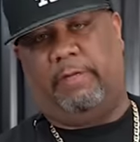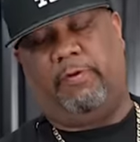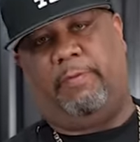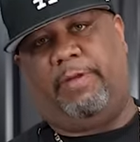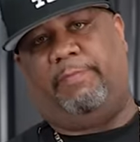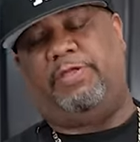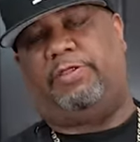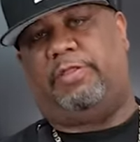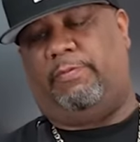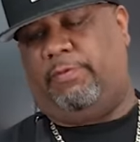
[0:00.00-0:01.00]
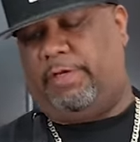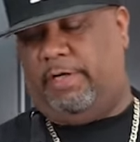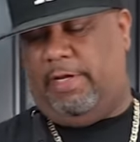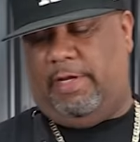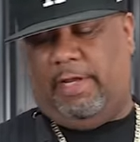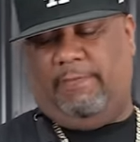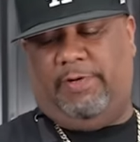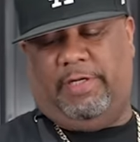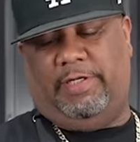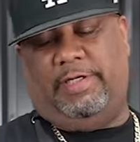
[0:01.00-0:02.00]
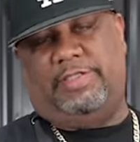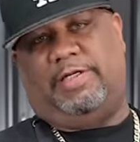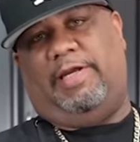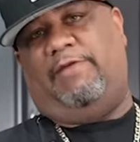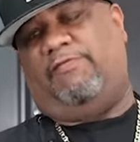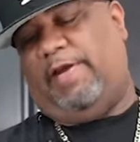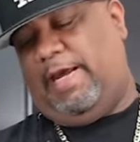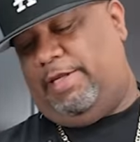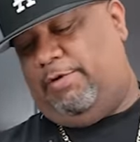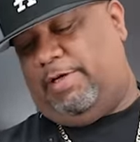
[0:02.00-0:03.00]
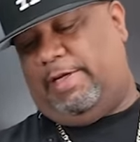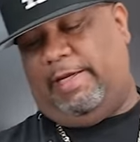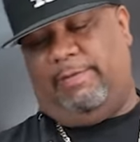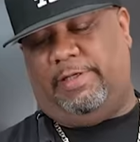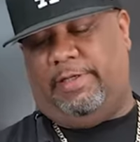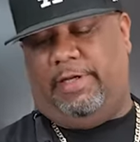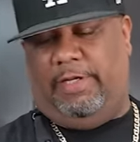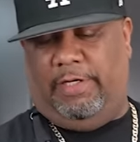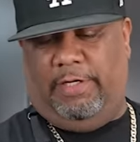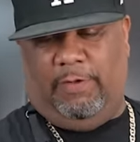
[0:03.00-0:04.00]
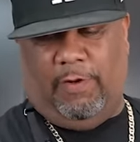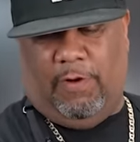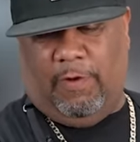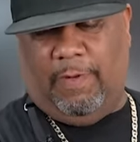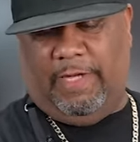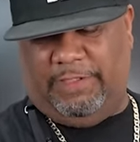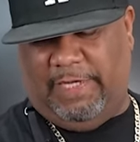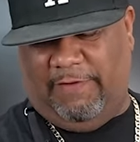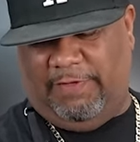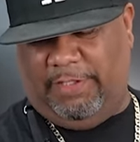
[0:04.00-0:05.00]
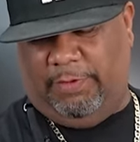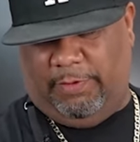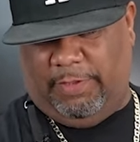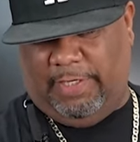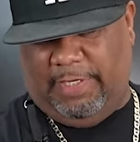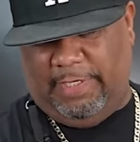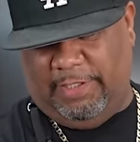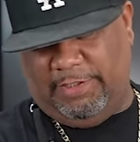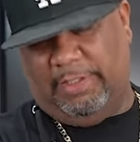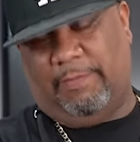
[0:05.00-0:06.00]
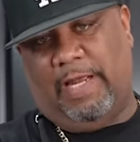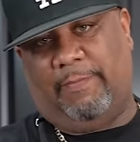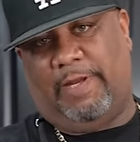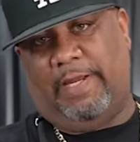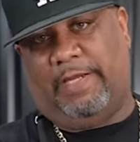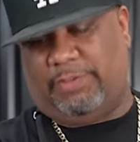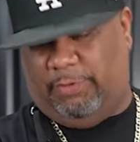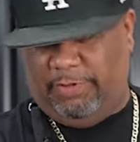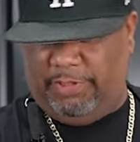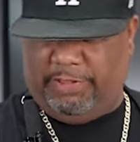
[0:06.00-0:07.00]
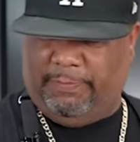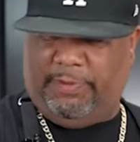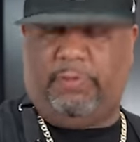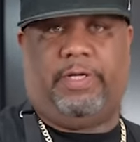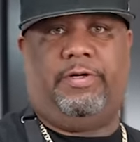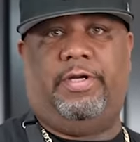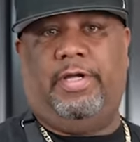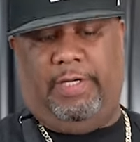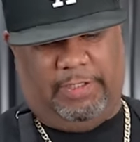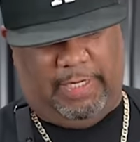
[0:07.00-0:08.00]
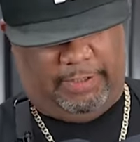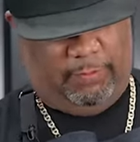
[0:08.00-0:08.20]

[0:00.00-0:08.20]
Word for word: it up, or a big piece of Tupperware, I put it in this, lay it flat. You can label it, you know, all by just having, you know, it in a Ziploc bag. So the Zipper Quicker is like